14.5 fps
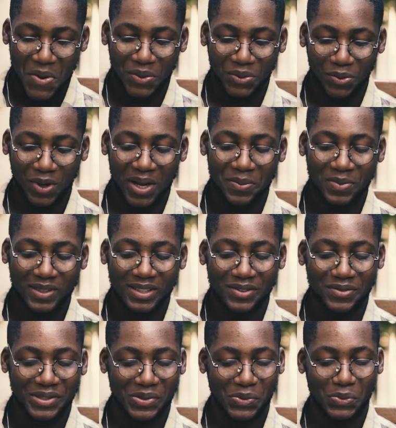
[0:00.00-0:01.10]
Do I
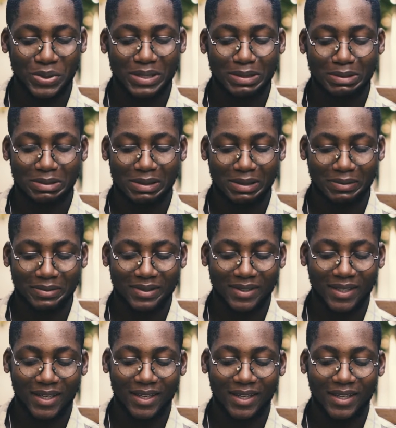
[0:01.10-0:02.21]
believe in witchcraft?
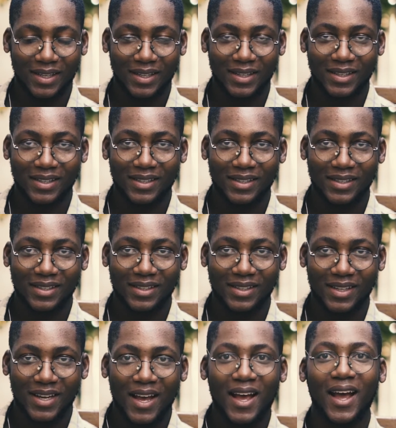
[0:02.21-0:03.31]

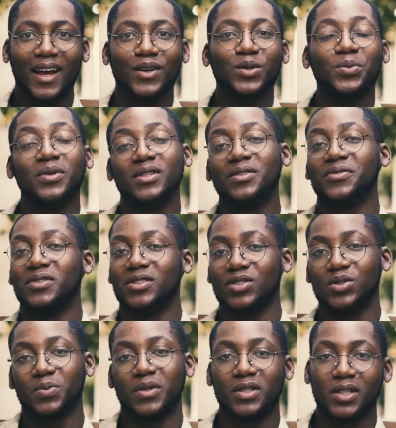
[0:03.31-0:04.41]
I do believe in the
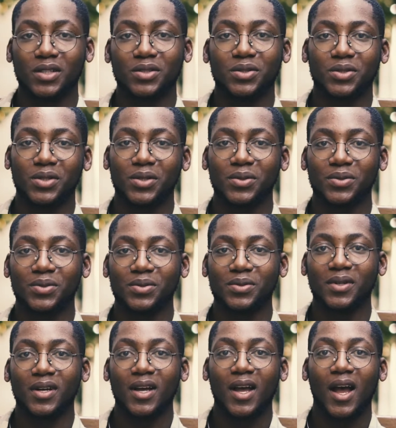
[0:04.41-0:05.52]
supernatural though.
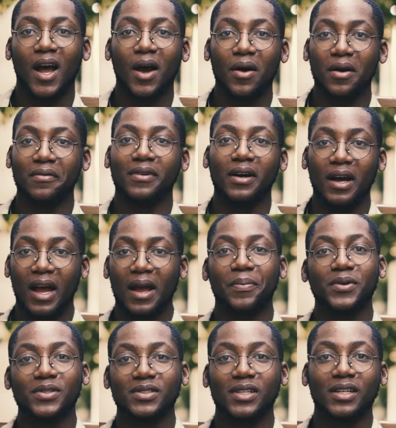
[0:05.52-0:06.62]
However, I
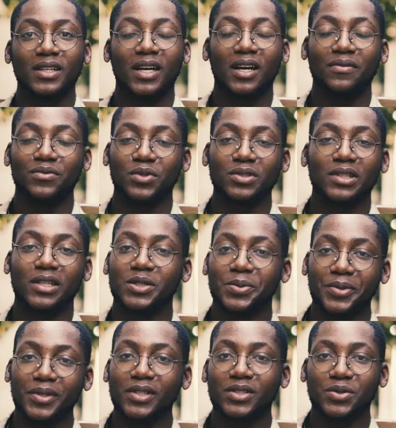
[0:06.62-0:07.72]
personally have not
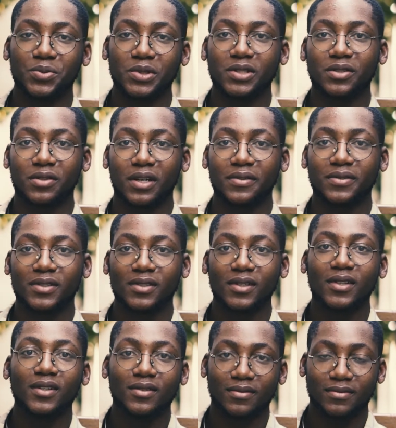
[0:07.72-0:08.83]
experienced witchcraft.
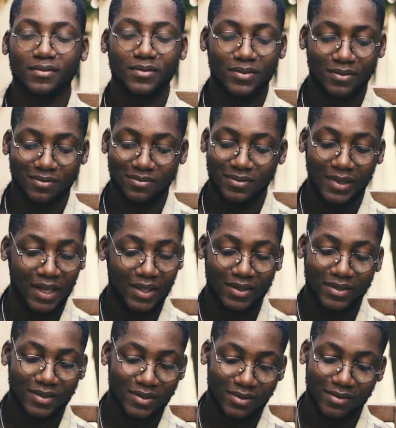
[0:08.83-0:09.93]

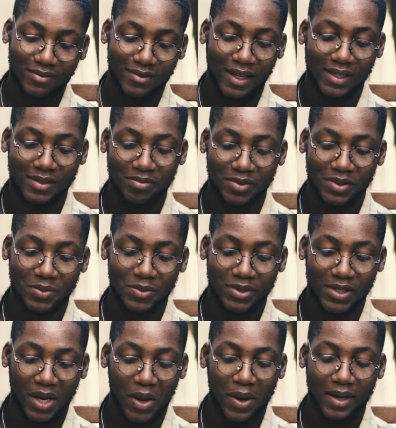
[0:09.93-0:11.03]
That's pretty
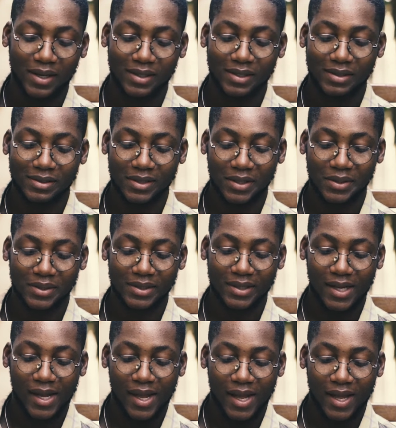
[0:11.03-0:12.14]
much how I can answer it.
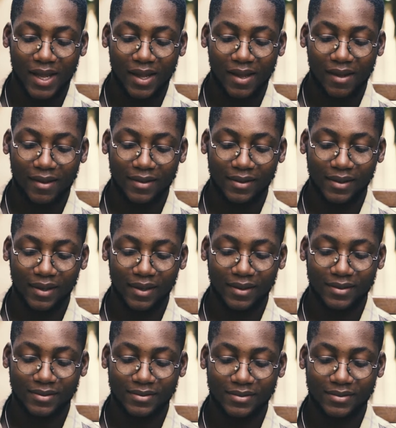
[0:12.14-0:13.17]
Yeah.